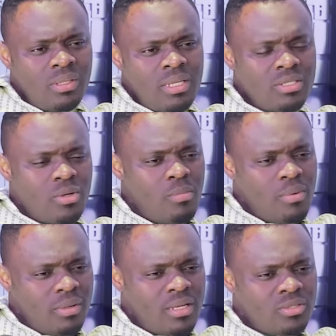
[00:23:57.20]
It's all
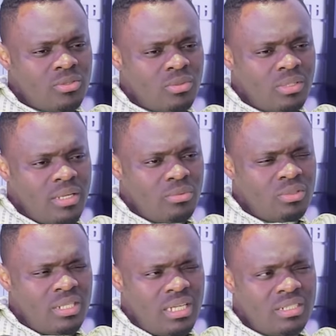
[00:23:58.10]
boiled down to the
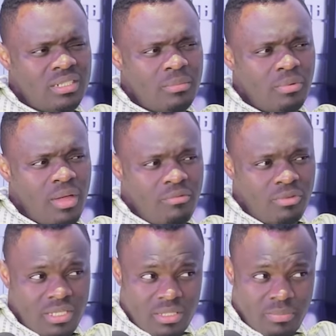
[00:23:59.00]
relationship you have with this